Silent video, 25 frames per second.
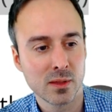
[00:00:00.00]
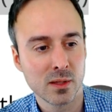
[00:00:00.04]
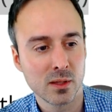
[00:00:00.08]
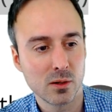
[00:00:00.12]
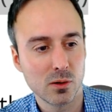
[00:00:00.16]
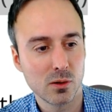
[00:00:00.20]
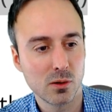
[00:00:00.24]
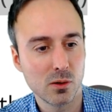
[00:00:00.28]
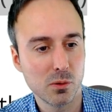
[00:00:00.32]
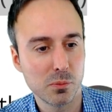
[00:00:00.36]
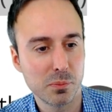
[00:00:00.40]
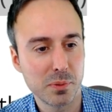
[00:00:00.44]

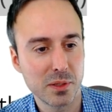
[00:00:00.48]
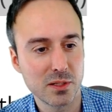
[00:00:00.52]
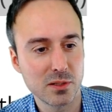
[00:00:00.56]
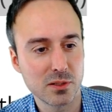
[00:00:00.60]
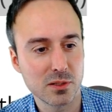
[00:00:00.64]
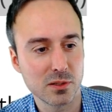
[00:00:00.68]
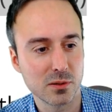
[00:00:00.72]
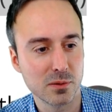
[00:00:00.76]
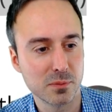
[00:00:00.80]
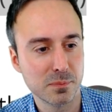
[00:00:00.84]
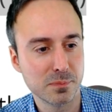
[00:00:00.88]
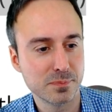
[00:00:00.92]
Hope
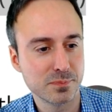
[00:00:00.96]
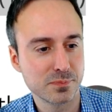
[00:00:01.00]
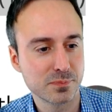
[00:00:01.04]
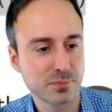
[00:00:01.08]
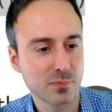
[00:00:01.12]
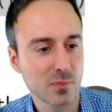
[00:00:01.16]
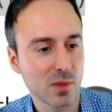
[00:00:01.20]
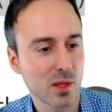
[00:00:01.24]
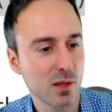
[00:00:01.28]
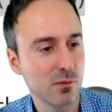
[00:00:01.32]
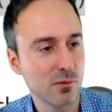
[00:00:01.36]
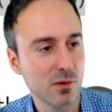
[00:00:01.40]
into
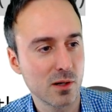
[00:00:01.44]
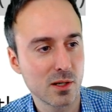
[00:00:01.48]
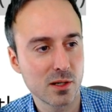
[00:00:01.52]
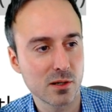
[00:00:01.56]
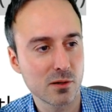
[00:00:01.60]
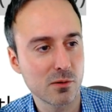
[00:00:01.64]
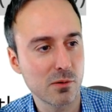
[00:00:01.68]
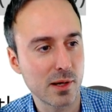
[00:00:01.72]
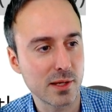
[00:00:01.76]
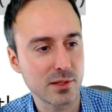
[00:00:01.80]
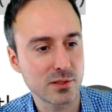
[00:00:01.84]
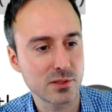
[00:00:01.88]
what a
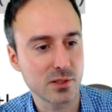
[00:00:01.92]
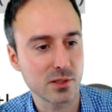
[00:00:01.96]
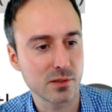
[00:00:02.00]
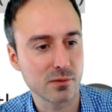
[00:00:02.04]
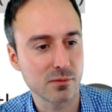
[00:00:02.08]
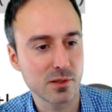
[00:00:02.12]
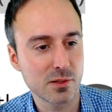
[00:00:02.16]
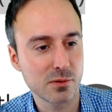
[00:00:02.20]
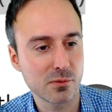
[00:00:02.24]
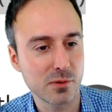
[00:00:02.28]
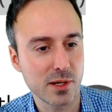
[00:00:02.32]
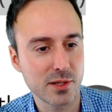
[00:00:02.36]
question.
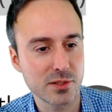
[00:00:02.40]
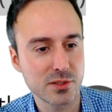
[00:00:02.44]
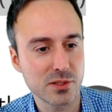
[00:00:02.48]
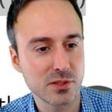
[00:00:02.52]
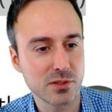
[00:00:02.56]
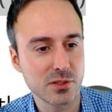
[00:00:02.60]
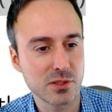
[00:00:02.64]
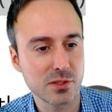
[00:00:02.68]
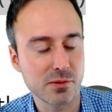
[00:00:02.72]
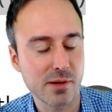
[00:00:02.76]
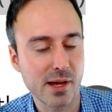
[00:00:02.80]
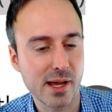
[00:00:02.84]
What
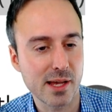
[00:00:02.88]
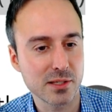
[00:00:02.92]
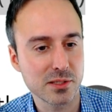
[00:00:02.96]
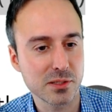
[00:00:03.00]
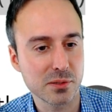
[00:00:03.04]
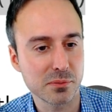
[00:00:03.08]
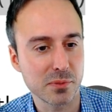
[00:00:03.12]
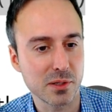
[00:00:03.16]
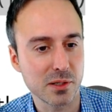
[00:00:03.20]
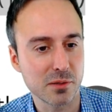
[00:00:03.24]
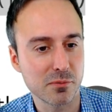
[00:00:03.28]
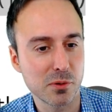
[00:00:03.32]
questions you ask
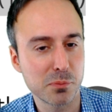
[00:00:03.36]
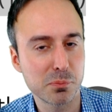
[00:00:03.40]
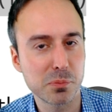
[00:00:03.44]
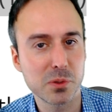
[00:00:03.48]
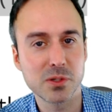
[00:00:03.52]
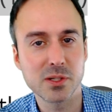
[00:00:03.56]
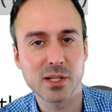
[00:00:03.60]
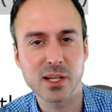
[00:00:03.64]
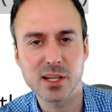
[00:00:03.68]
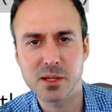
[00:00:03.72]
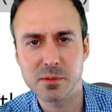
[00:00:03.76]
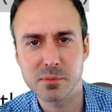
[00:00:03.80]
me. What
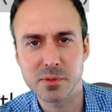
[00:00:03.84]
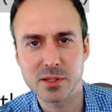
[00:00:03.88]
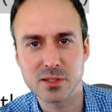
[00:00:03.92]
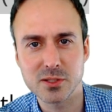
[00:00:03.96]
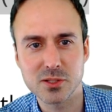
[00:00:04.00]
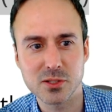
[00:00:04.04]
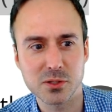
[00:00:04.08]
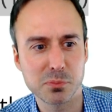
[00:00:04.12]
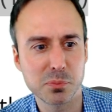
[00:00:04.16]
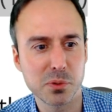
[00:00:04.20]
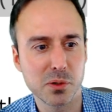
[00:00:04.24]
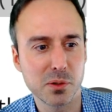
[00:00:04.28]
predicaments
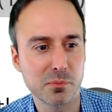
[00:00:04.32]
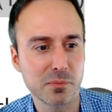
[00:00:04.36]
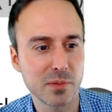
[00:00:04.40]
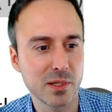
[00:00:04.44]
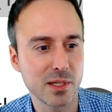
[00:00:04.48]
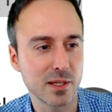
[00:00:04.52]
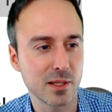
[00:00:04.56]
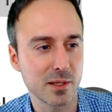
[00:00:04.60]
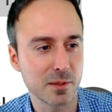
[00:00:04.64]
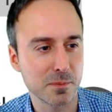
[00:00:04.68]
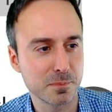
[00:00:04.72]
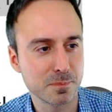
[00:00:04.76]
you put me
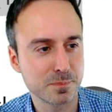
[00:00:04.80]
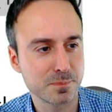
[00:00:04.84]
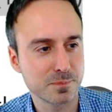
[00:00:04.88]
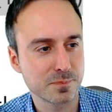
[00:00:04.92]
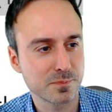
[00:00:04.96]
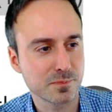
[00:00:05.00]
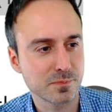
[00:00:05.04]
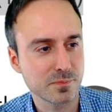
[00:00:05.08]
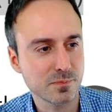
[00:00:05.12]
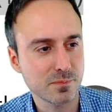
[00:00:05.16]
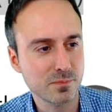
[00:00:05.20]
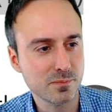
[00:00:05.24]
in.
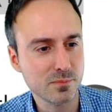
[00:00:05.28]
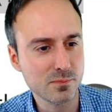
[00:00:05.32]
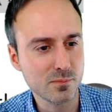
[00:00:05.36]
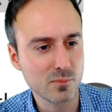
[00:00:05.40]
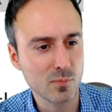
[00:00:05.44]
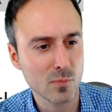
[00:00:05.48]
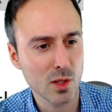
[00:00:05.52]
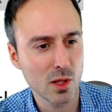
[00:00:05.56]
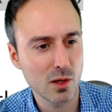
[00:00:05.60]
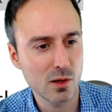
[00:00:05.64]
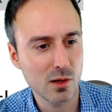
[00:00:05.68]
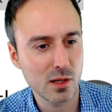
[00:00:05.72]

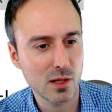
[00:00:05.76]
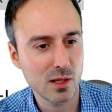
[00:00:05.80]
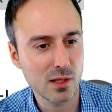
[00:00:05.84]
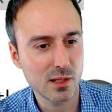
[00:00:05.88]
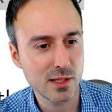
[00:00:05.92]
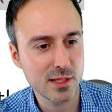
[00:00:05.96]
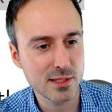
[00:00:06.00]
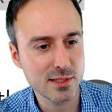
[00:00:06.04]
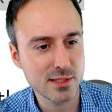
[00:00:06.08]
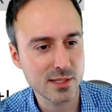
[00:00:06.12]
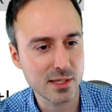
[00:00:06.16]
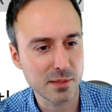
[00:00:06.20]
Uh, uh
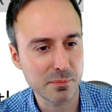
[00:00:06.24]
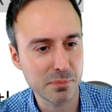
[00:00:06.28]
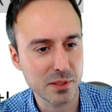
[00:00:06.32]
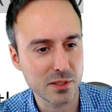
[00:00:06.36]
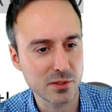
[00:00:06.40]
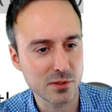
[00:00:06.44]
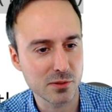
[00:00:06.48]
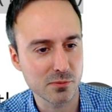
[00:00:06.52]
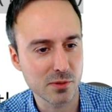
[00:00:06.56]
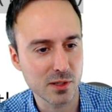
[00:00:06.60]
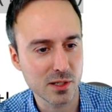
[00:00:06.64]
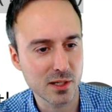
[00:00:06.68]
let's see,
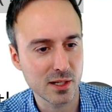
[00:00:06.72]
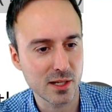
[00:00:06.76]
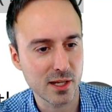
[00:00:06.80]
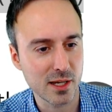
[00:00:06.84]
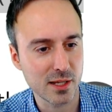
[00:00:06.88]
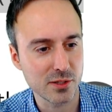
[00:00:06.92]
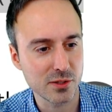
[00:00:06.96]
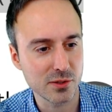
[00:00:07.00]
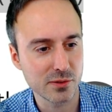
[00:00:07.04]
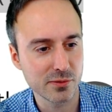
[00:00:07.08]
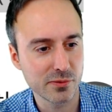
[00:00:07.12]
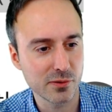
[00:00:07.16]
Pintu, what can I
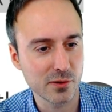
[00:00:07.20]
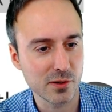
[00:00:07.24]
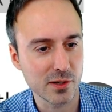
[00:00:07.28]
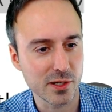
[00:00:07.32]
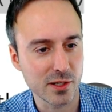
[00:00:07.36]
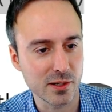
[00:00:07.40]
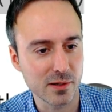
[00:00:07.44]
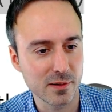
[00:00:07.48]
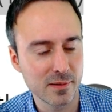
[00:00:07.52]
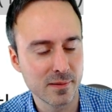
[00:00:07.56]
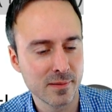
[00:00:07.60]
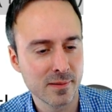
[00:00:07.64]
do for
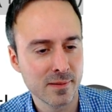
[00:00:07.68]
you?